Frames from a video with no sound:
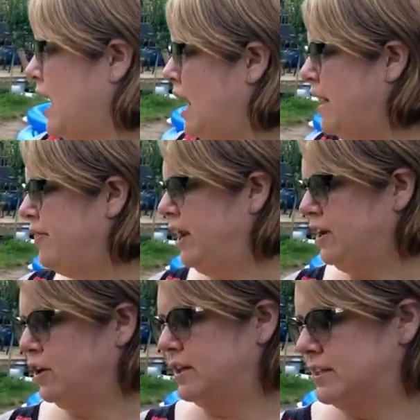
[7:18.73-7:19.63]
And then
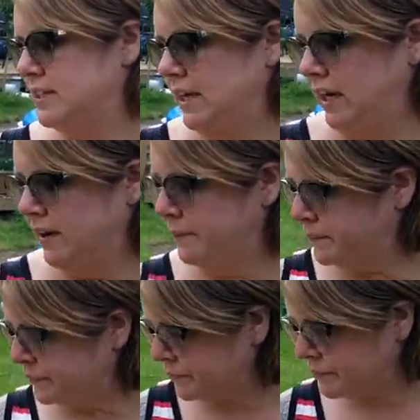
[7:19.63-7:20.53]
you can see
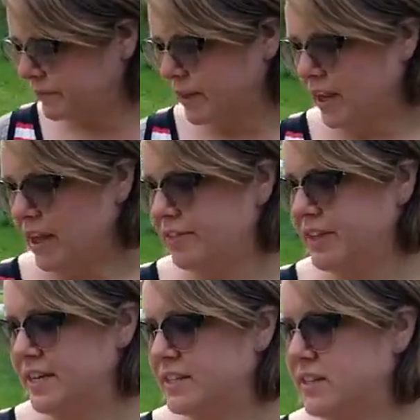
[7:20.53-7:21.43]
these